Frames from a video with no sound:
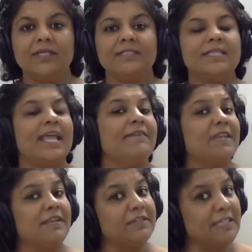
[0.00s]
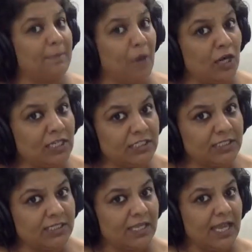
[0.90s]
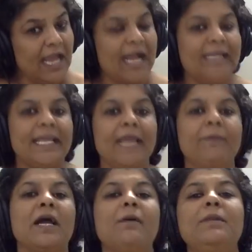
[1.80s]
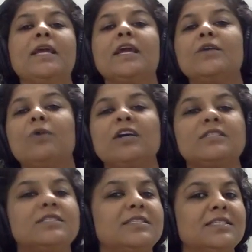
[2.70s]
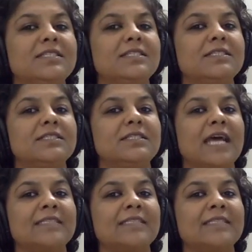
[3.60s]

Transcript: slavery was abolished, and Abraham Lincoln was